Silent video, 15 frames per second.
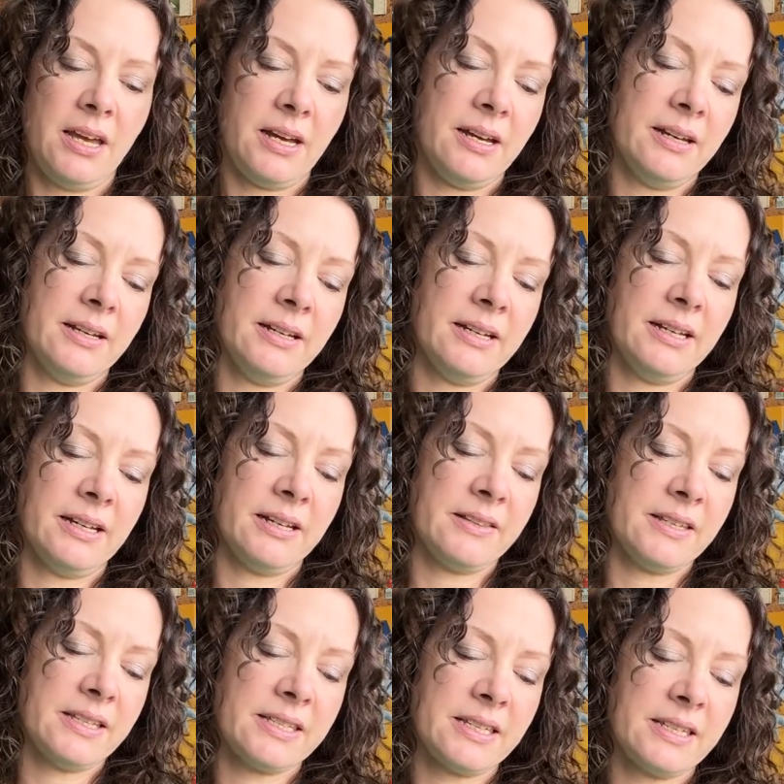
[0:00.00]

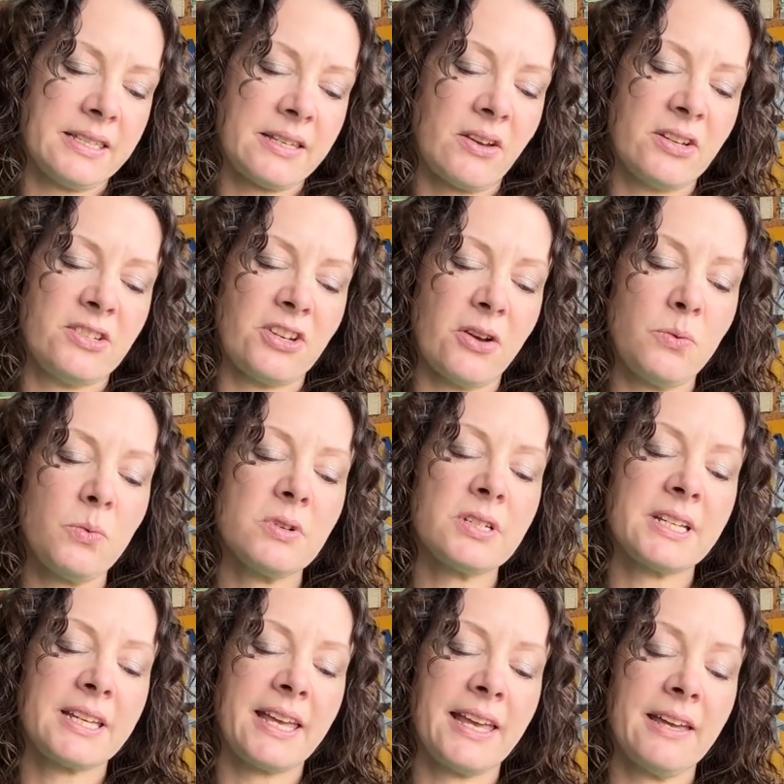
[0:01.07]
And it says, I don't want
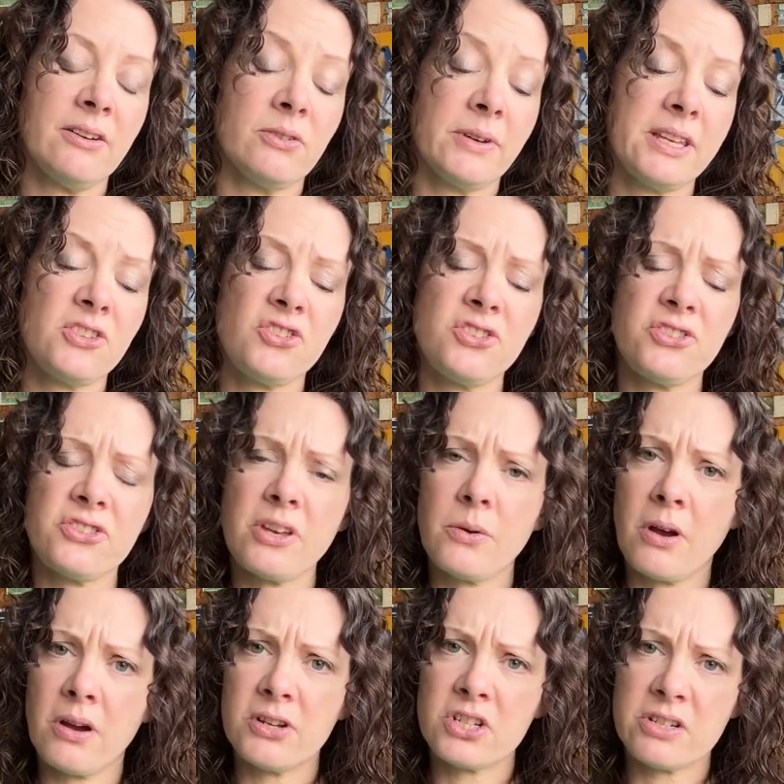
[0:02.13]
to kill. It's just so
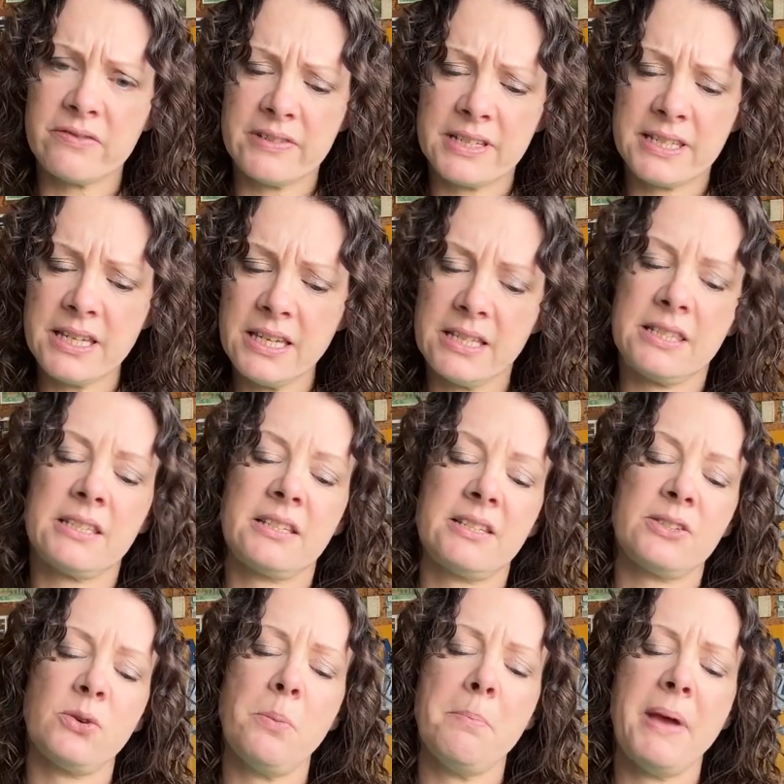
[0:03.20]
hard to resist.
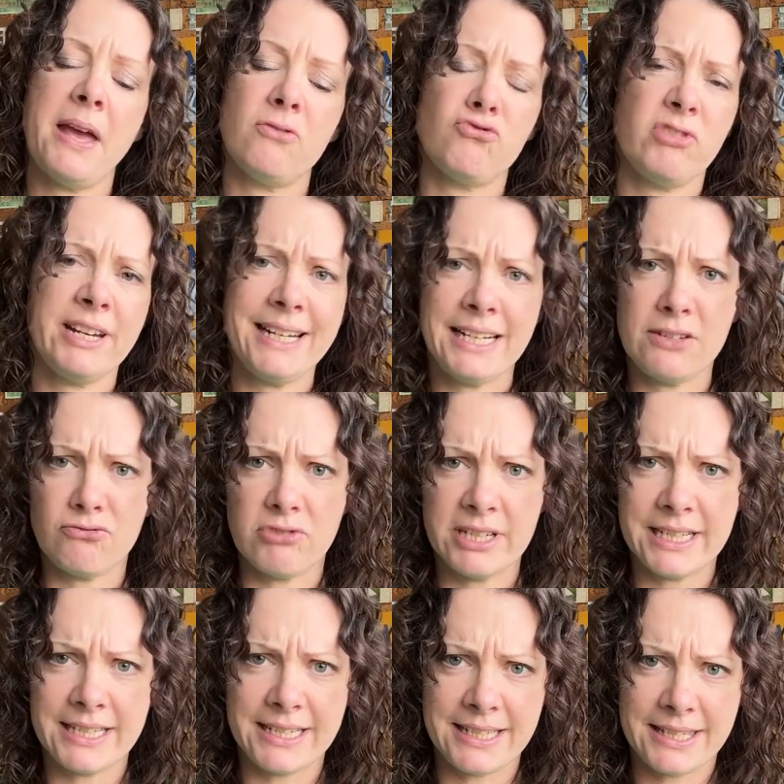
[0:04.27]
Some men really,
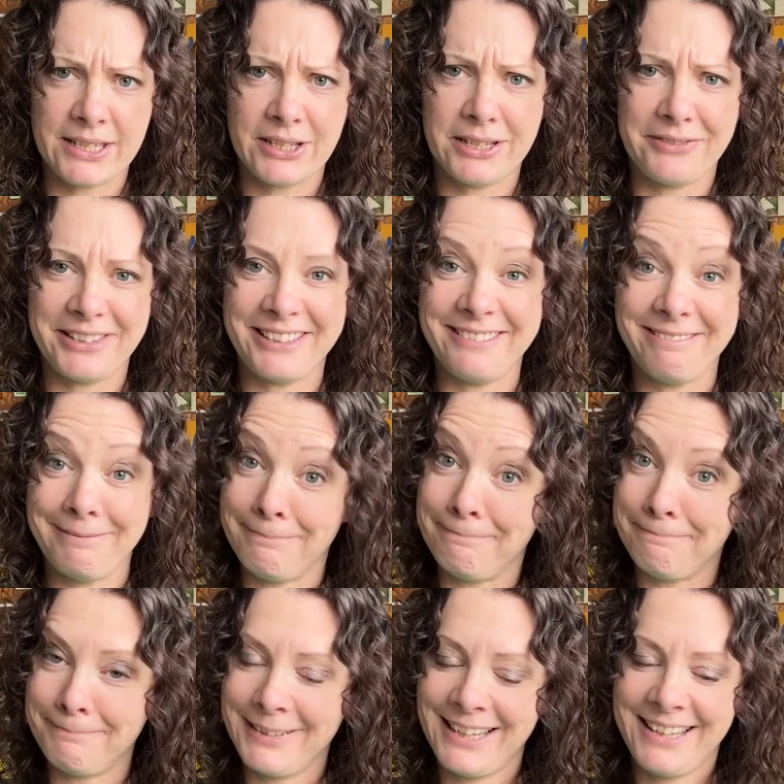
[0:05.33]
really deserve it.
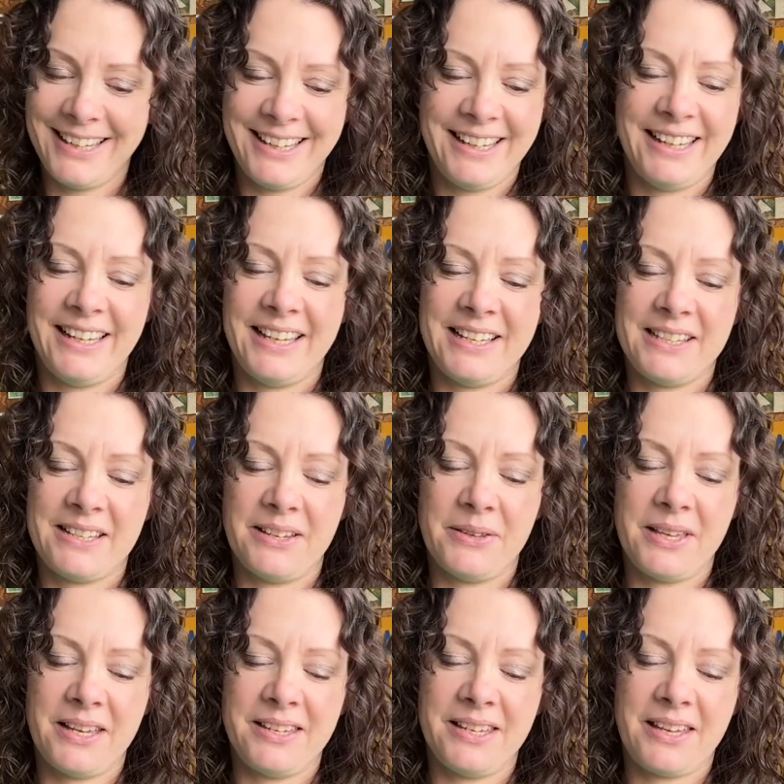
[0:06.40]
So
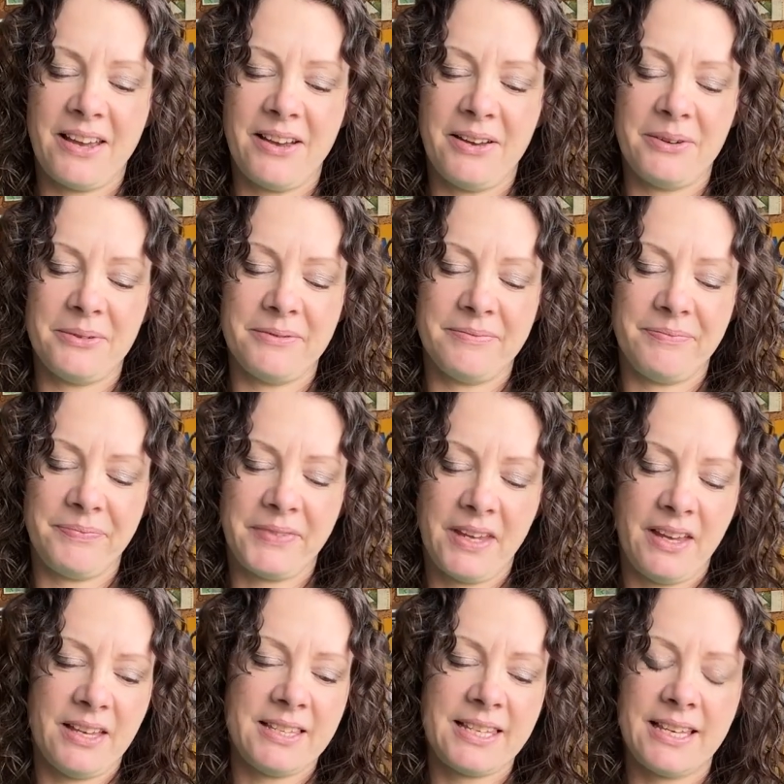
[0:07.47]
there you go.
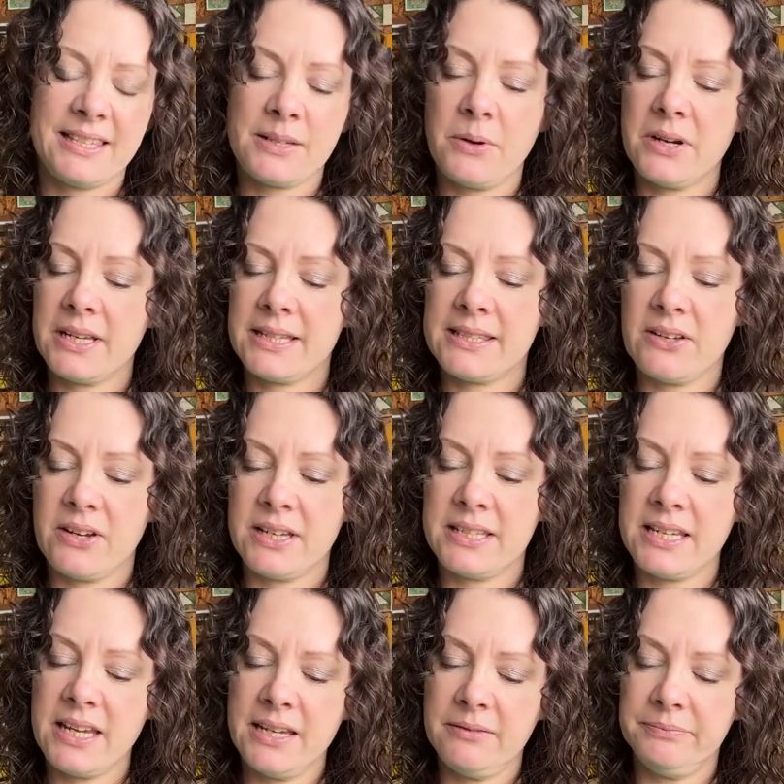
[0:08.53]
Sounds quite
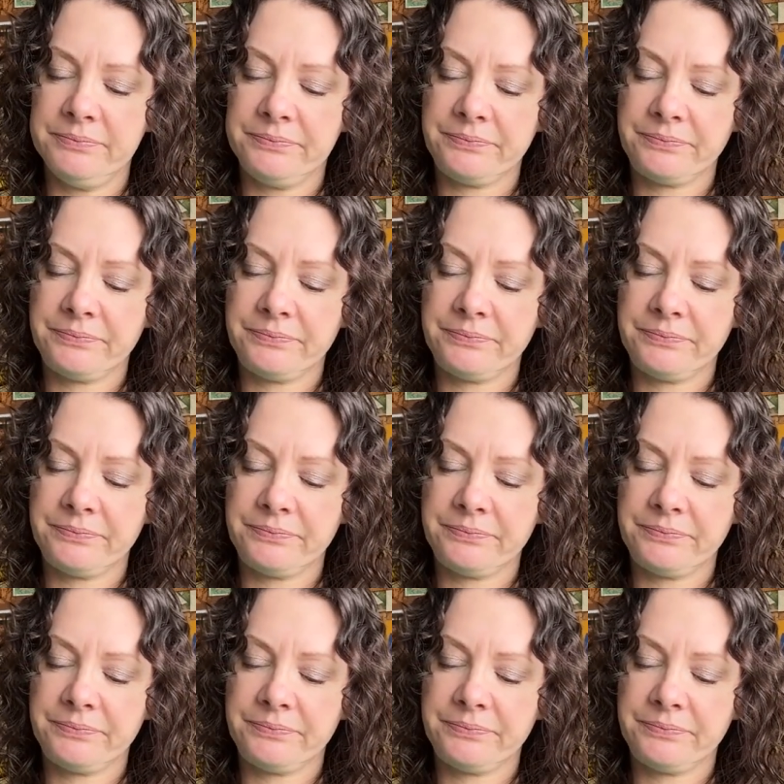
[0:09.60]
exciting.